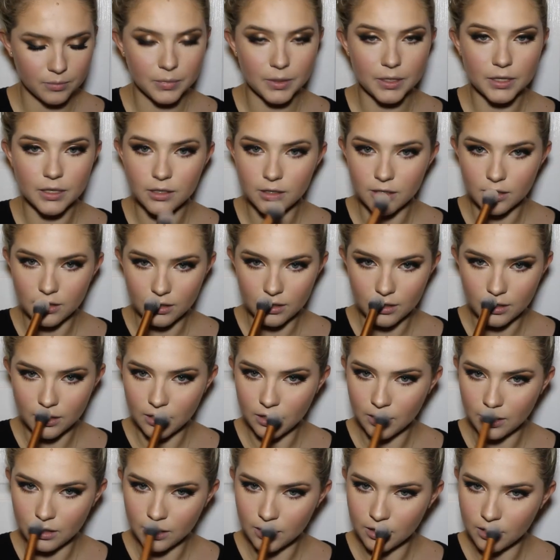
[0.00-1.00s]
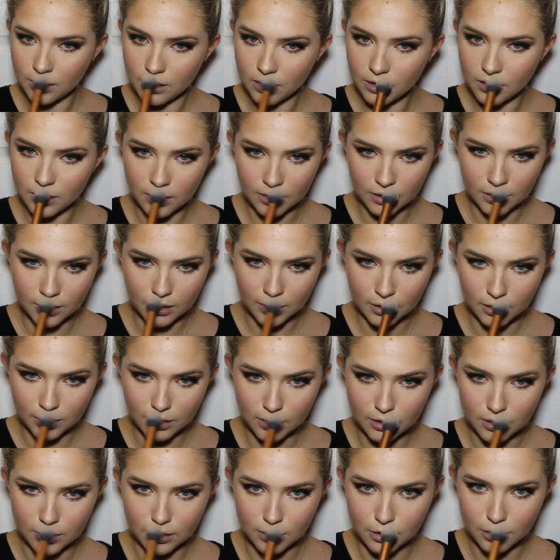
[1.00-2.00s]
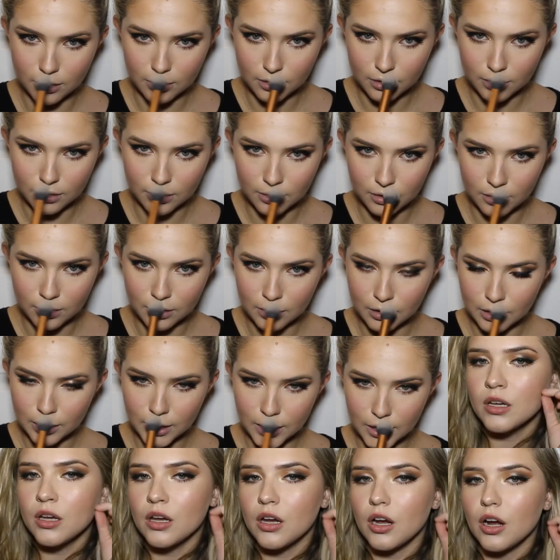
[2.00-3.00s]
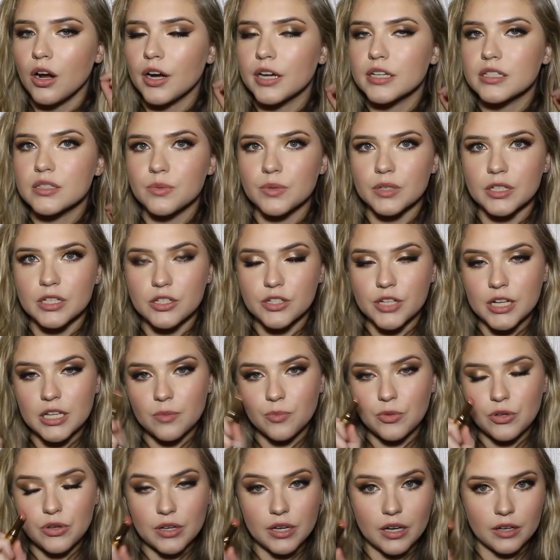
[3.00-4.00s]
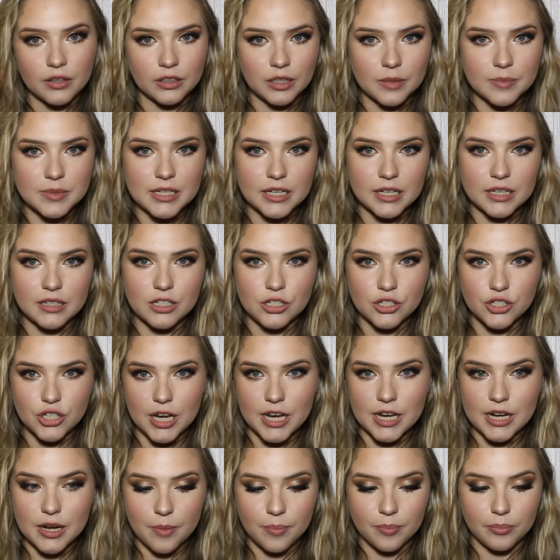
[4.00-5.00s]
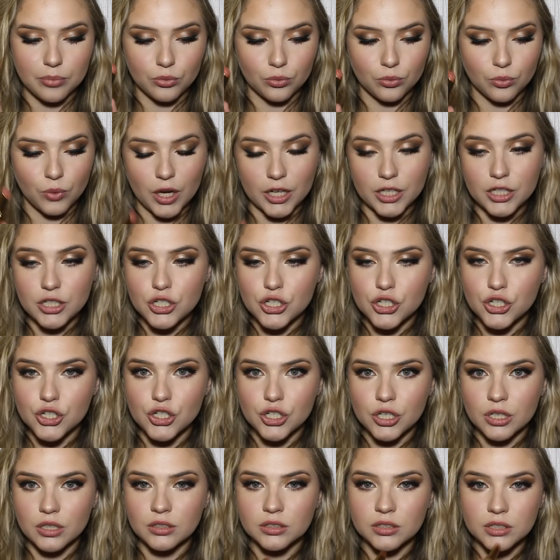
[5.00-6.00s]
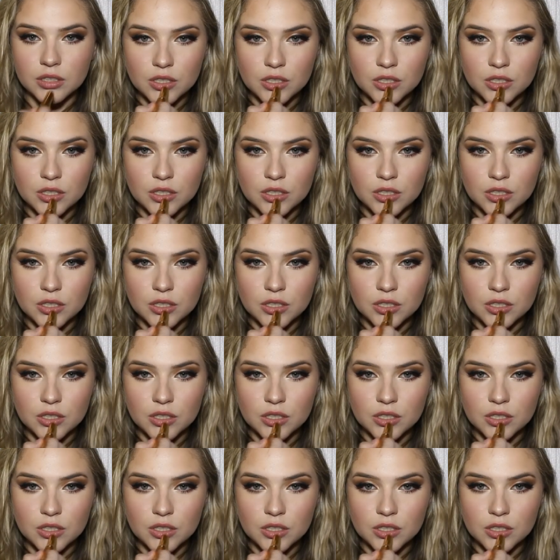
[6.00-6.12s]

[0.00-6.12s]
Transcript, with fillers: But, you know. Alright, so we're going to try the Beauty Counter lipstick in the shade Brunch.